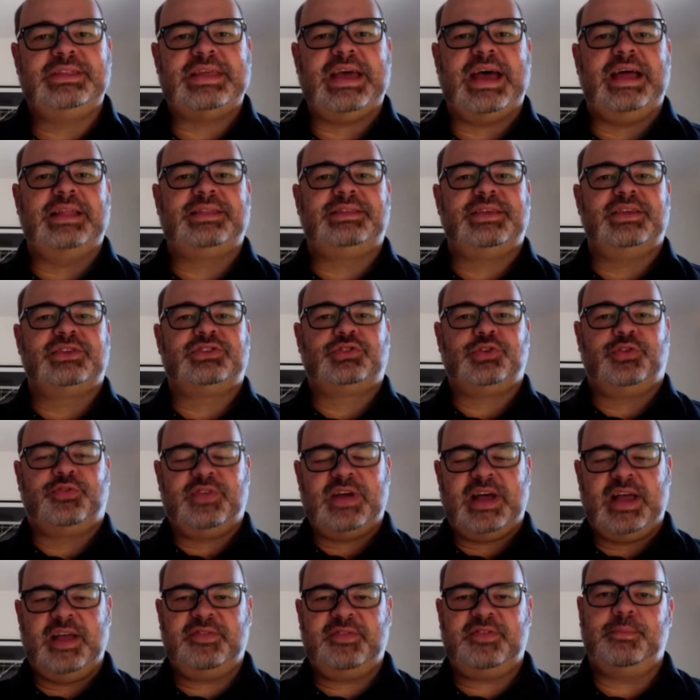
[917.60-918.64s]
that the
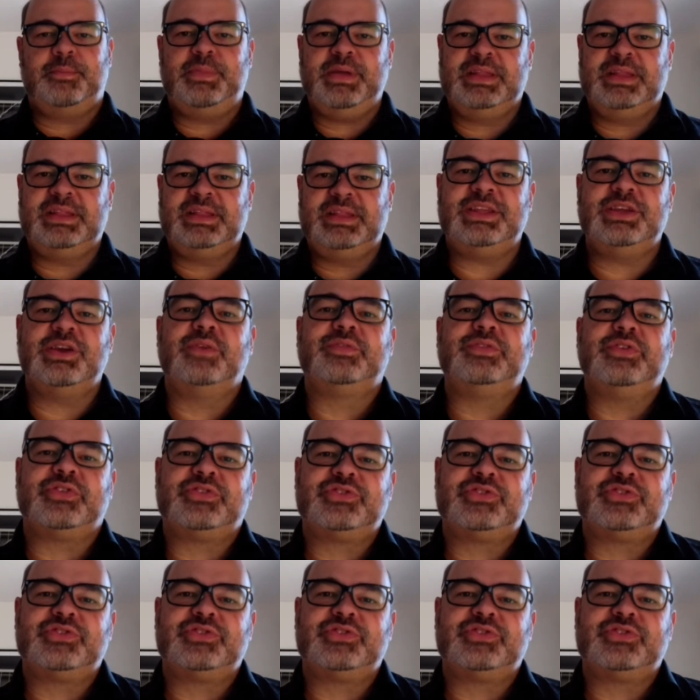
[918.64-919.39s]
survivability of